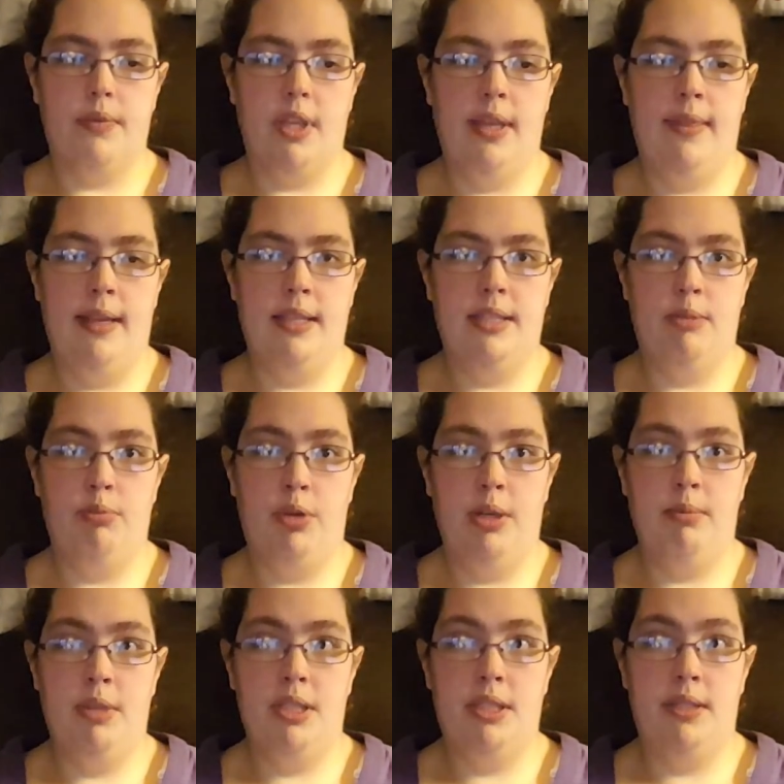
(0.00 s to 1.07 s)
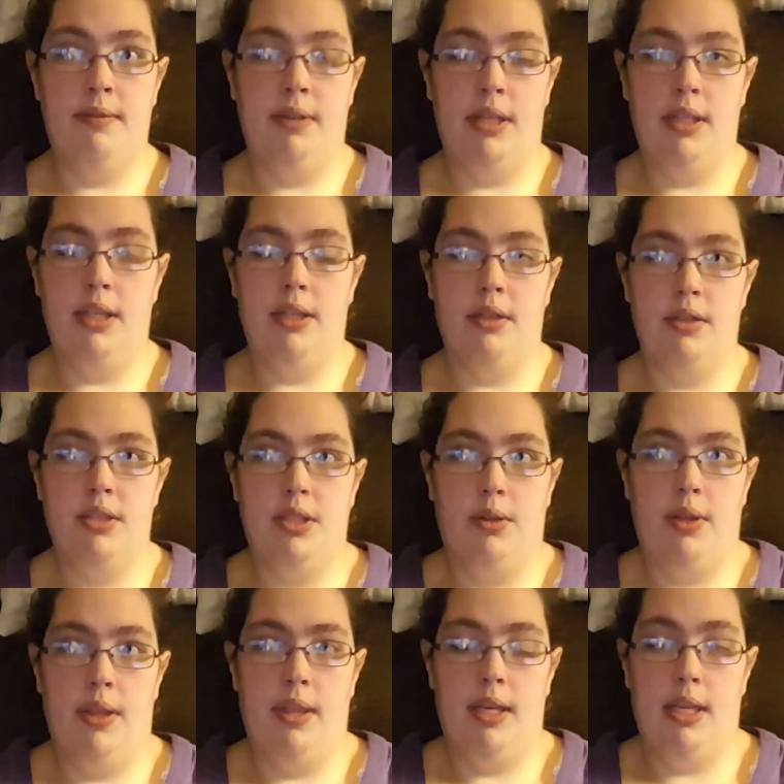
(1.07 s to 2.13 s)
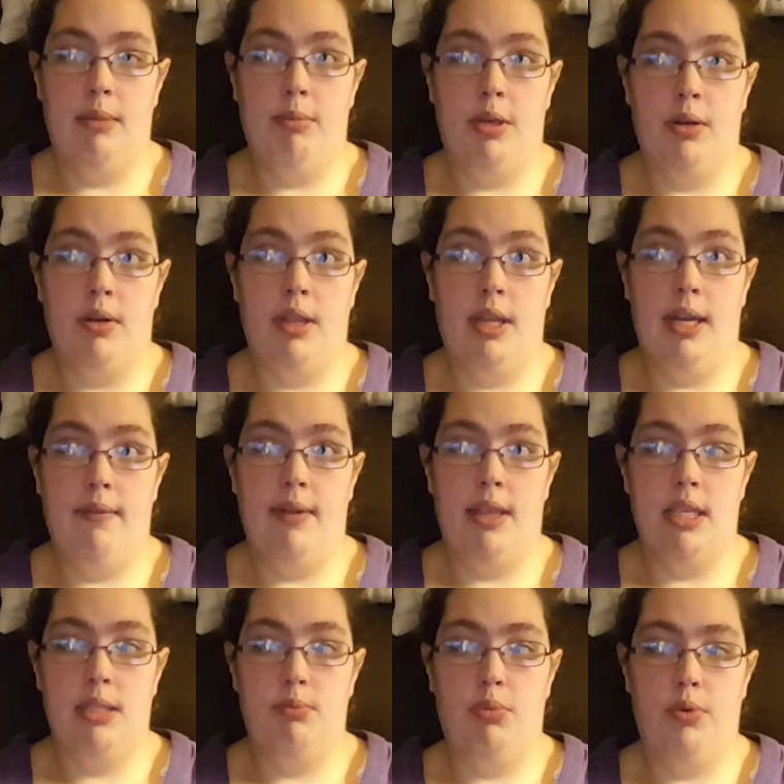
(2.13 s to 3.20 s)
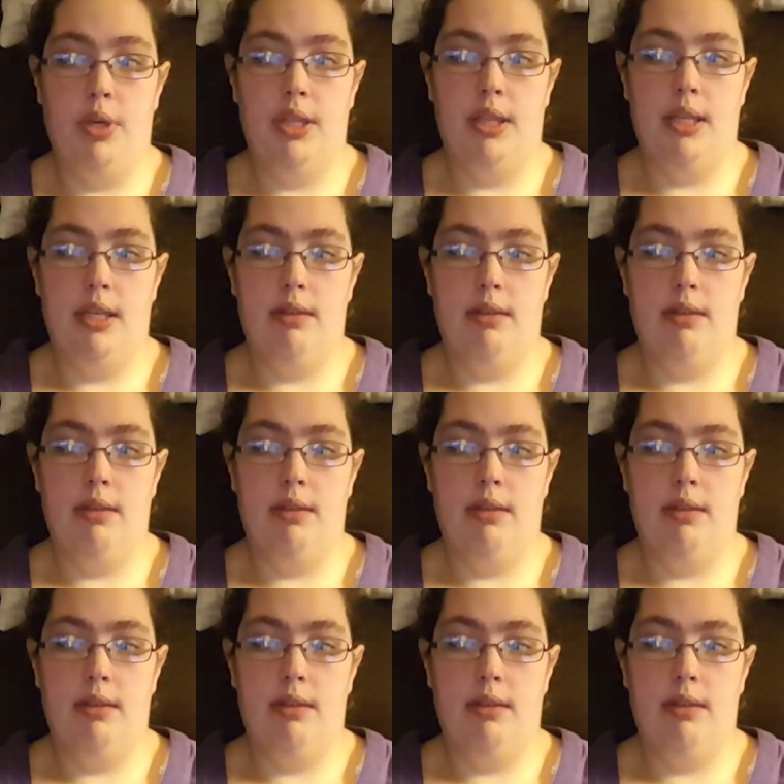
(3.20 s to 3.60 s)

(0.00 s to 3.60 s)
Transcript: And they said pretty much the ventilator is the only thing keeping her alive at this point.